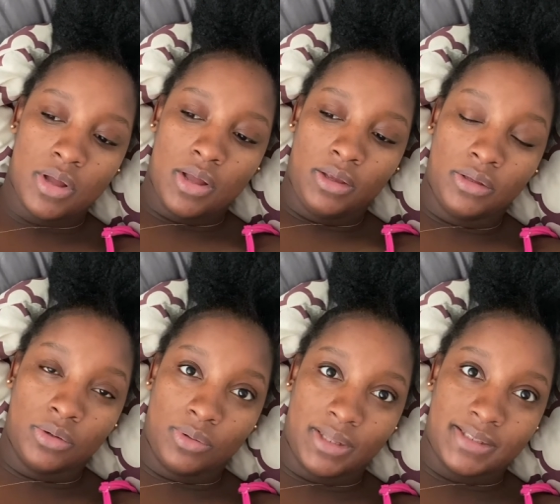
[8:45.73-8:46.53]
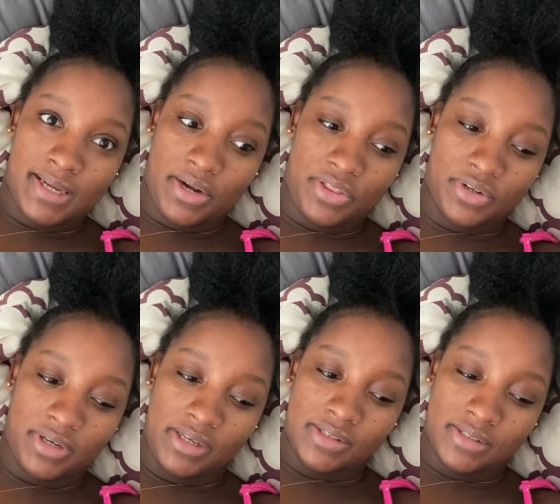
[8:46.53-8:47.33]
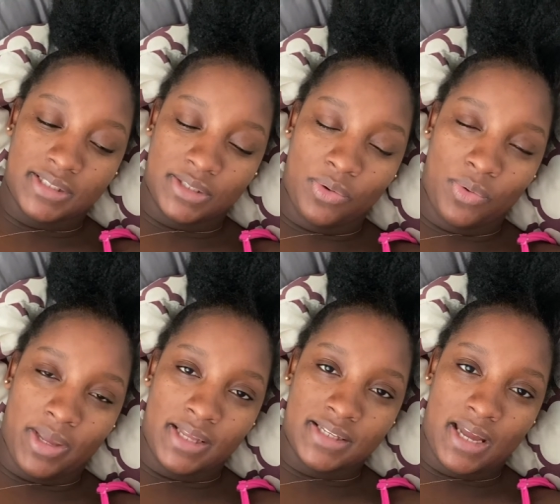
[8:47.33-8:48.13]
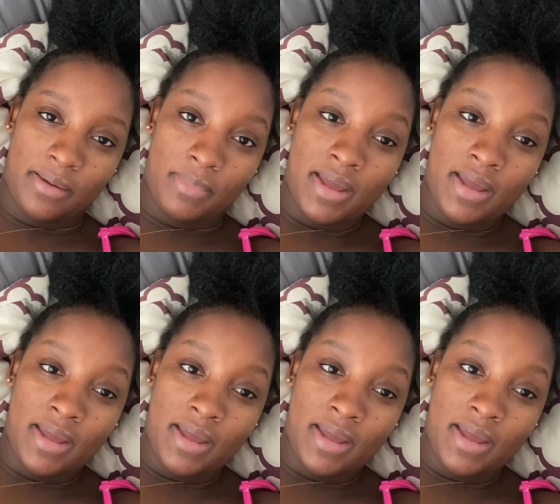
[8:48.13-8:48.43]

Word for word: You know, like ten thirty is okay time,